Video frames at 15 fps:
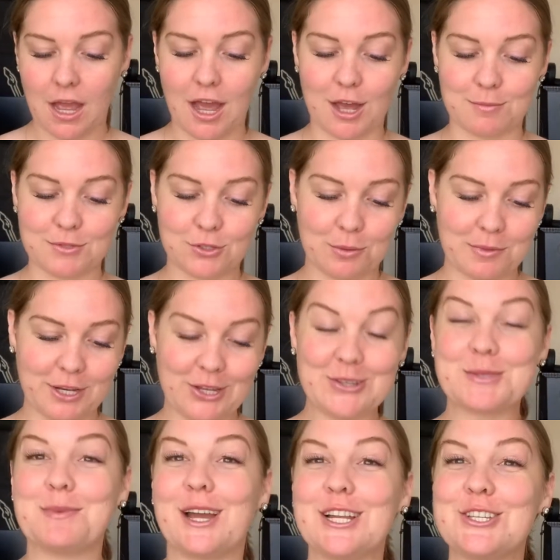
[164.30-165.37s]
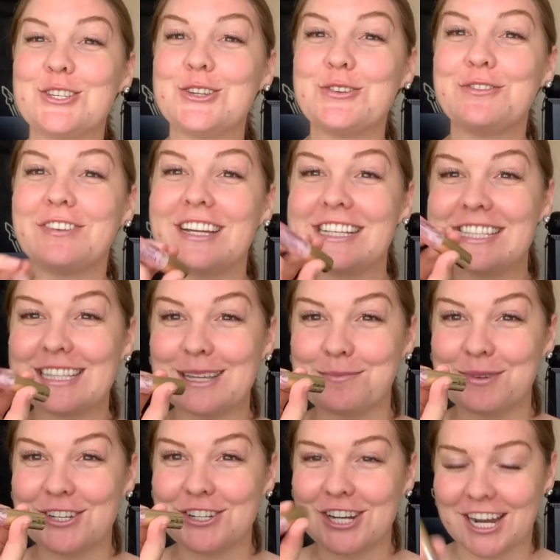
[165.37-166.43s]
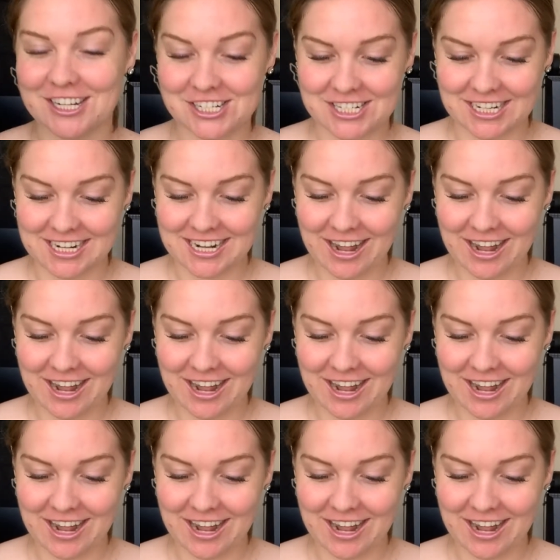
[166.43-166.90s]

So I'm going to use my Too Faced Lip Injection.